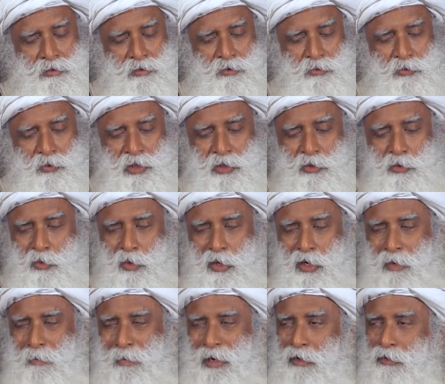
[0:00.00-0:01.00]
when you
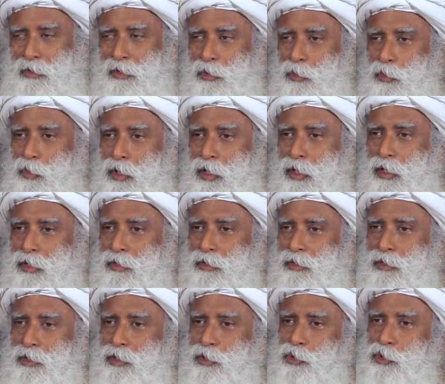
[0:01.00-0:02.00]
walk about in the
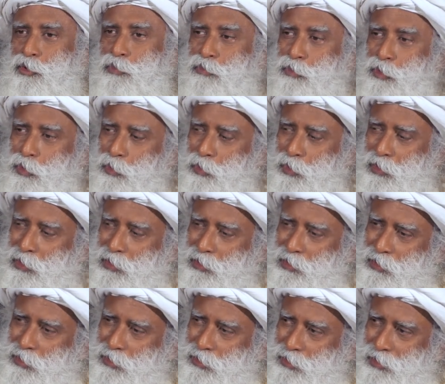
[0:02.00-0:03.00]
world, you move with
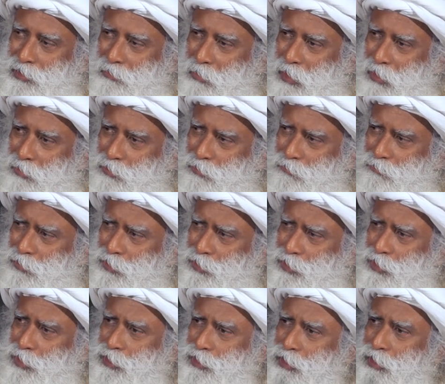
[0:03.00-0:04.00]
least amount of
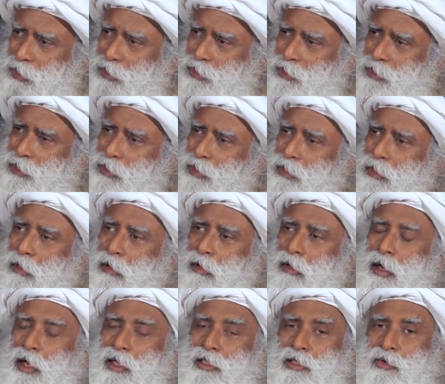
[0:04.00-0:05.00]
resistance.
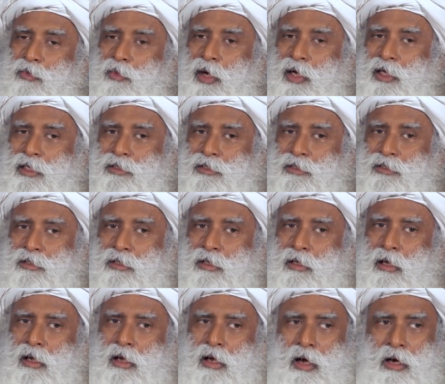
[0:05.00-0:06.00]
Otherwise,
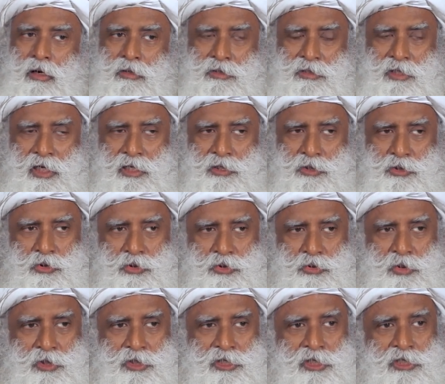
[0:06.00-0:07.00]
outside
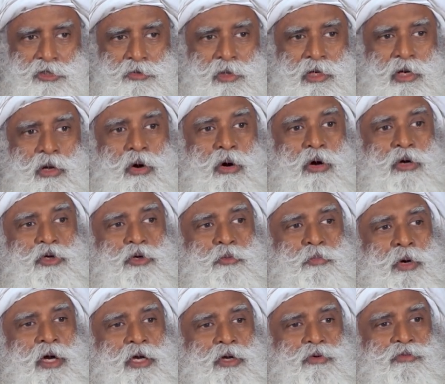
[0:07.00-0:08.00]
situations will
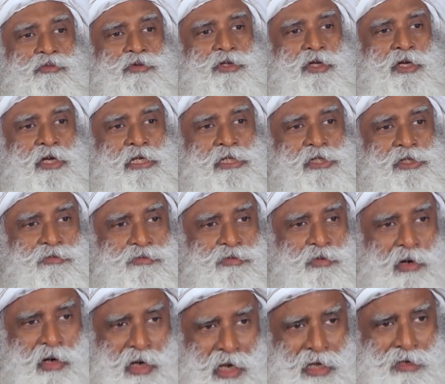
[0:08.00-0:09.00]
occupy you for the rest of
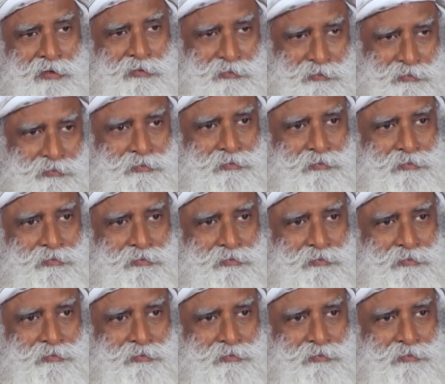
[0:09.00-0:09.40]
your life.